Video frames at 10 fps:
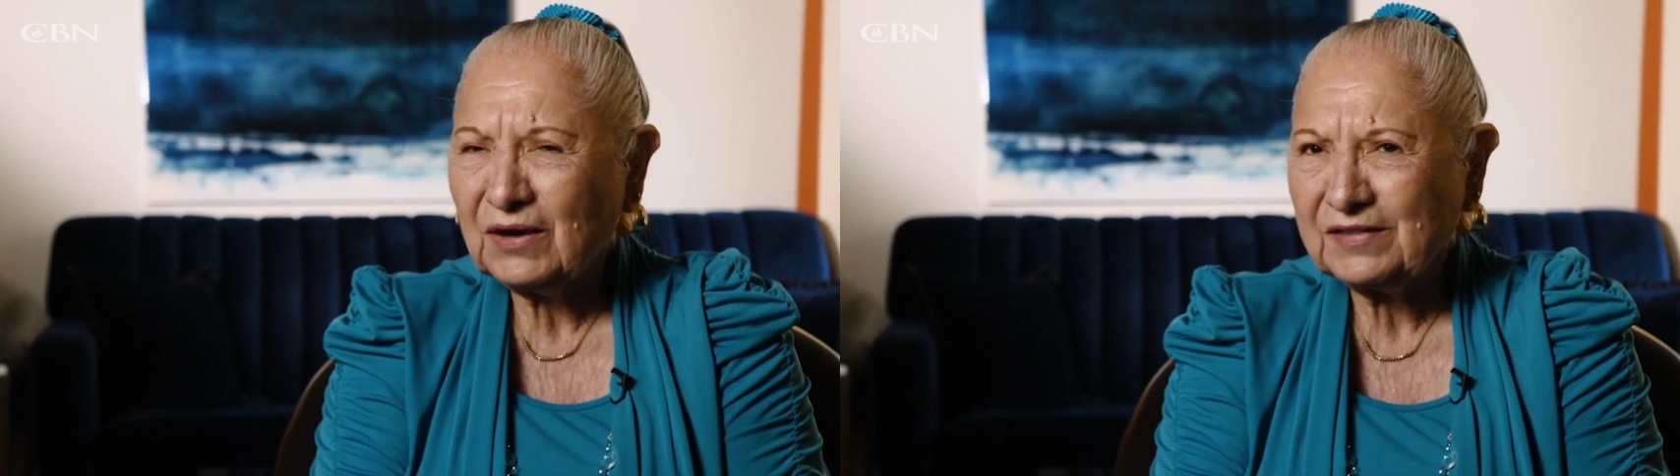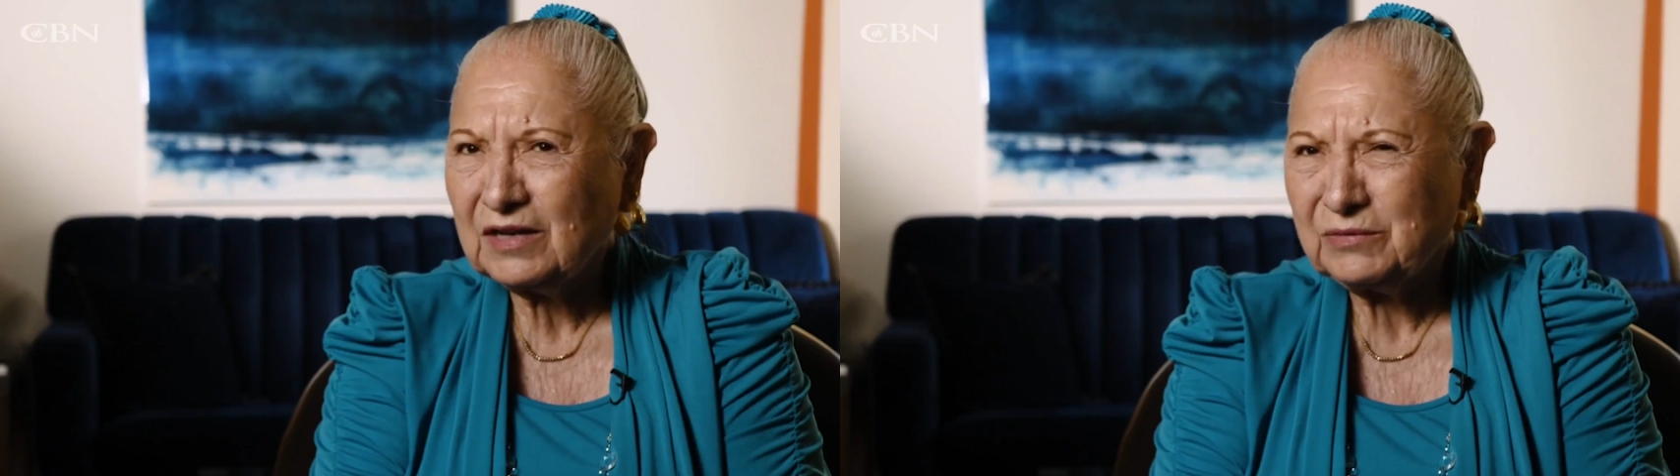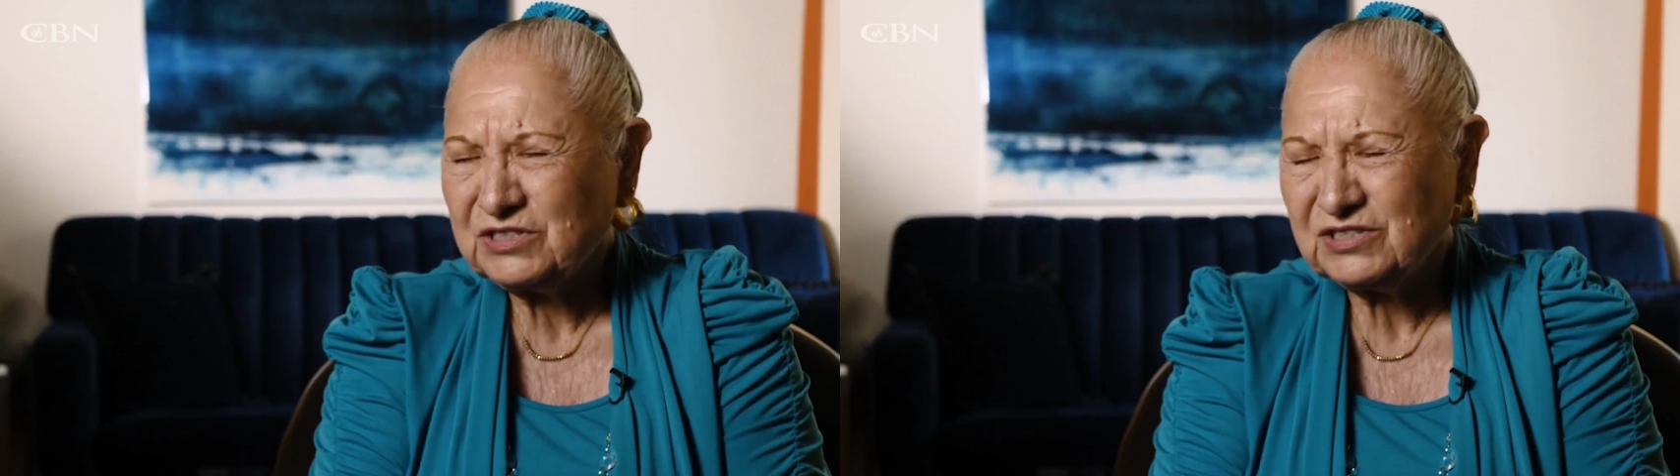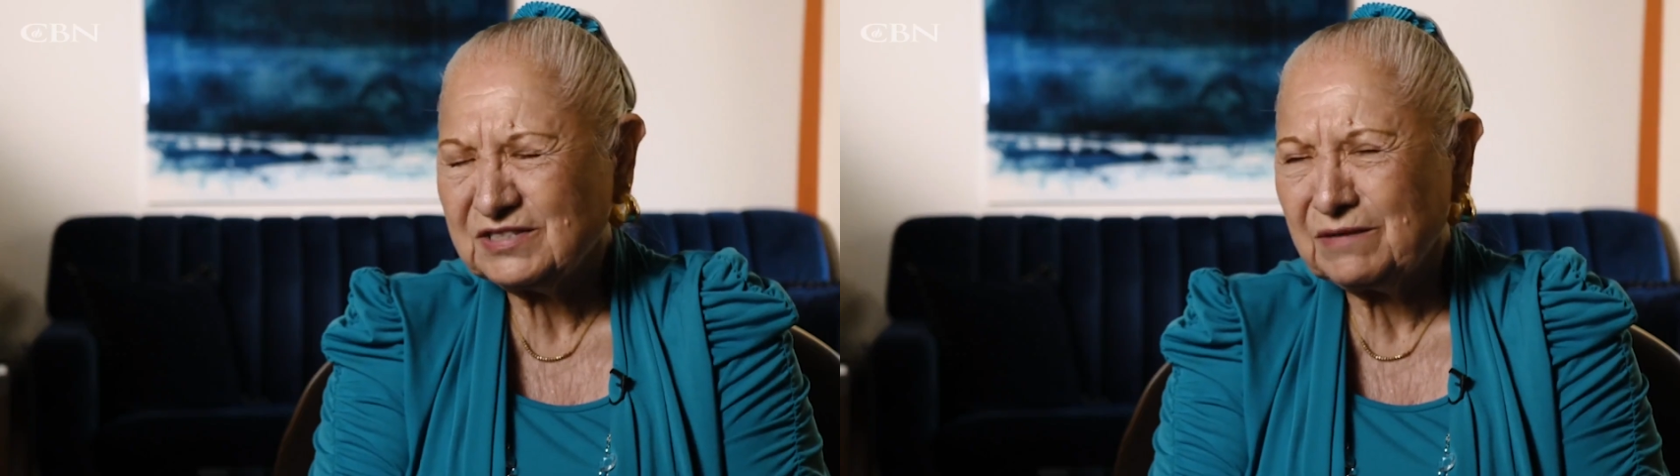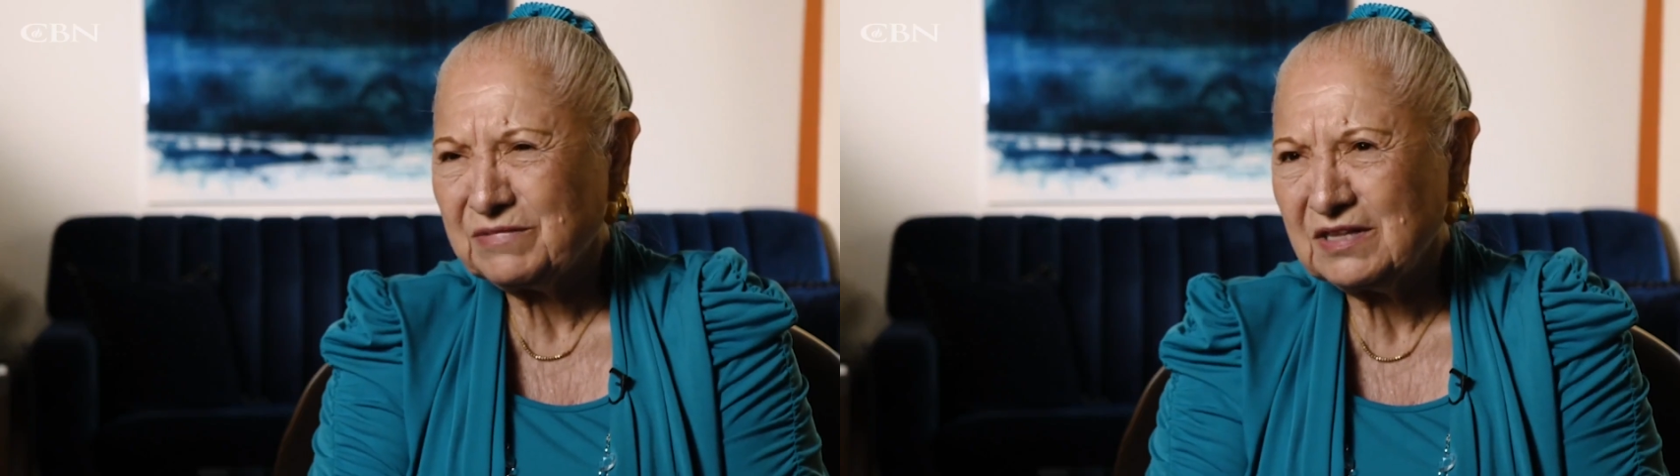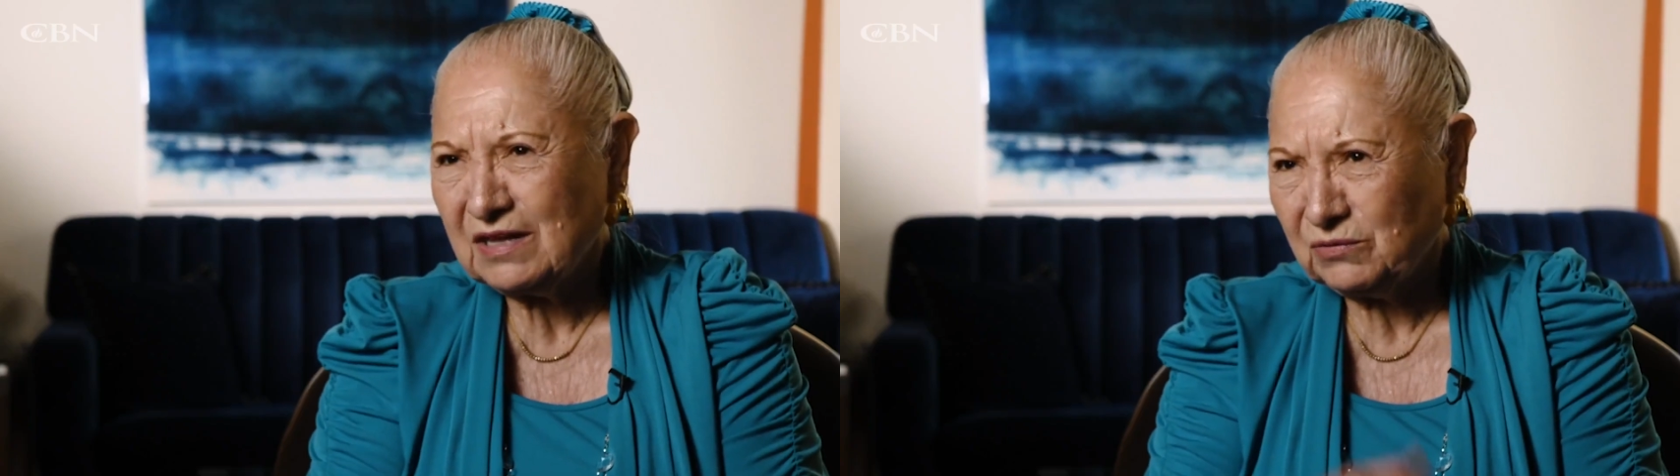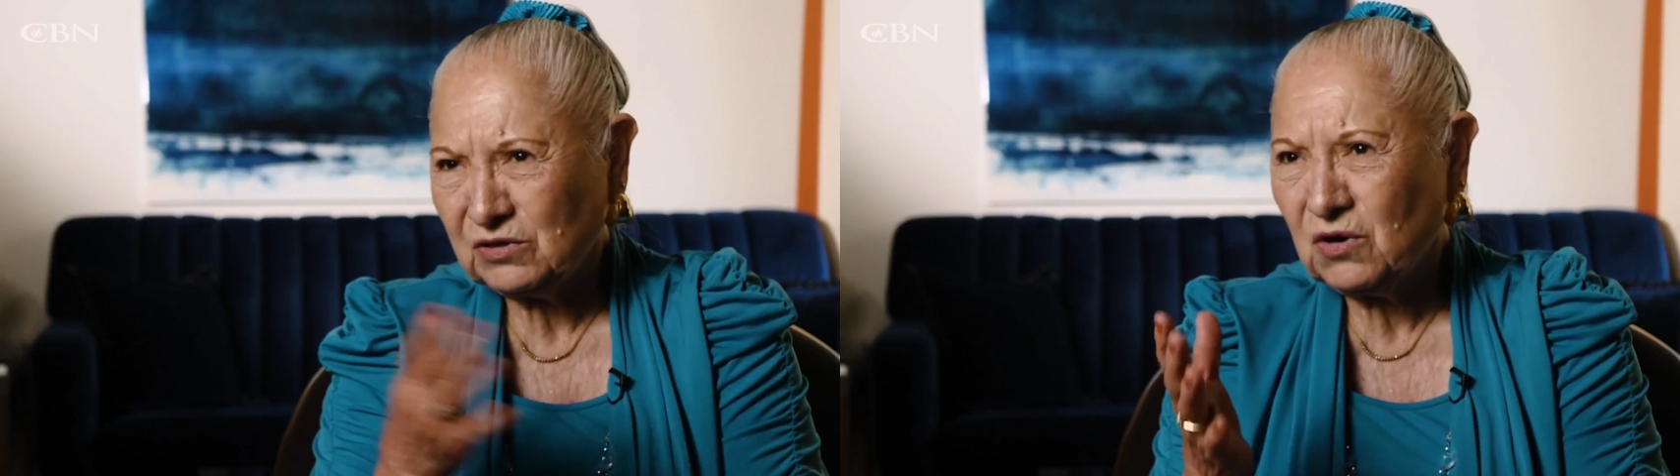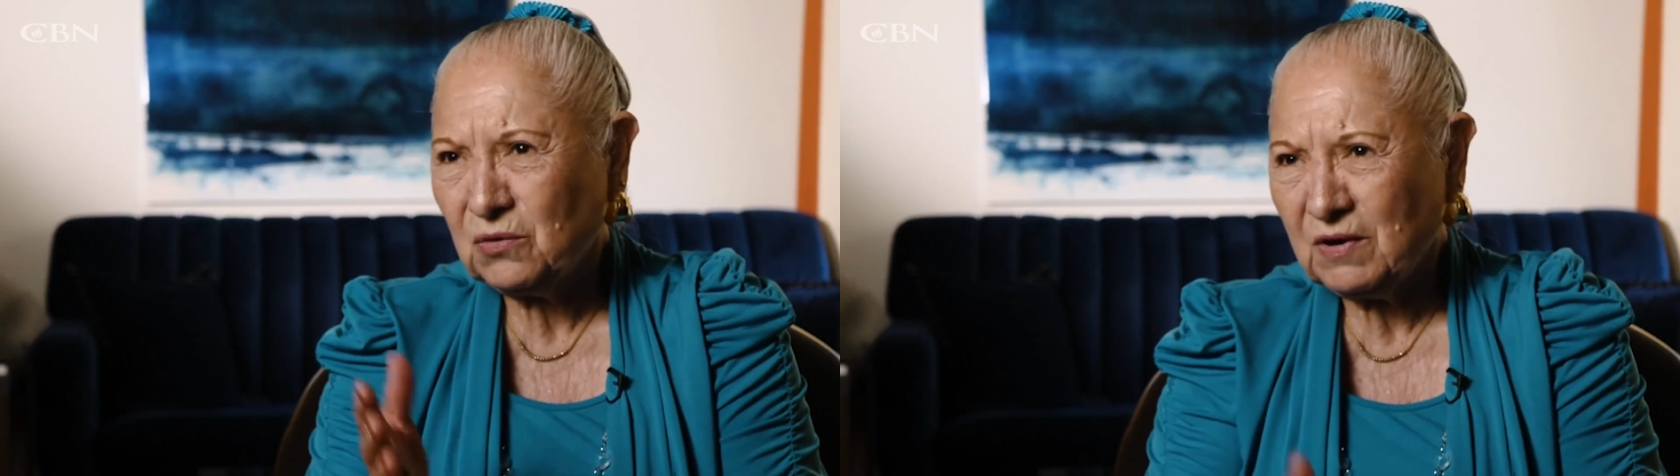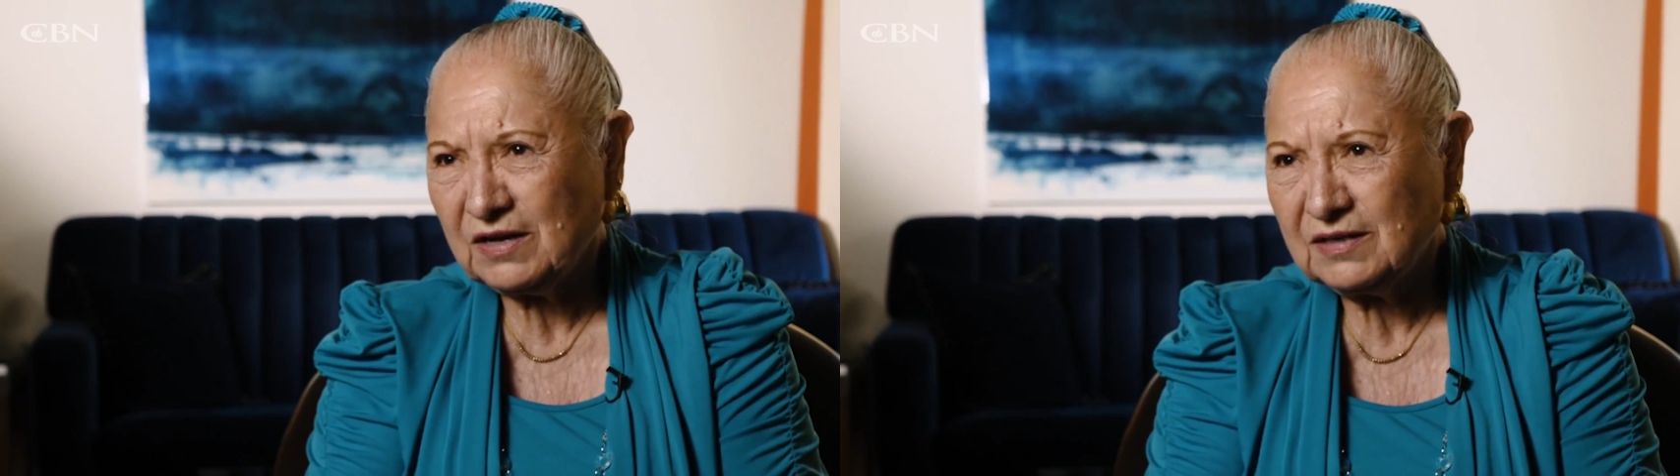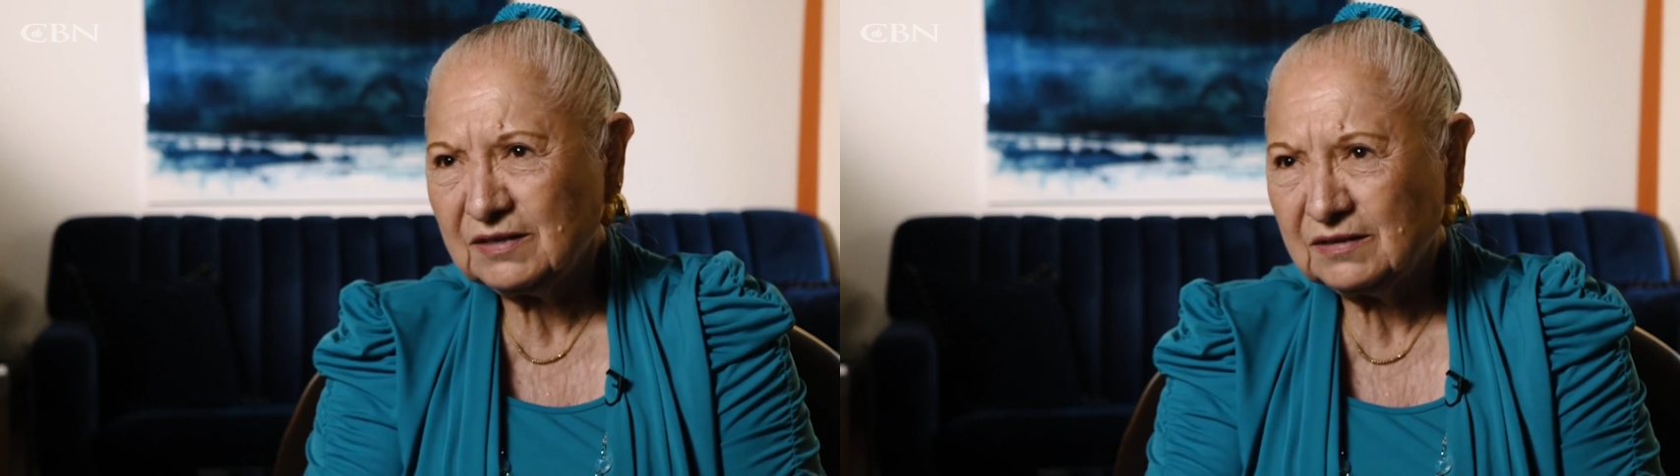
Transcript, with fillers: You know, I thought it was just something that would go away.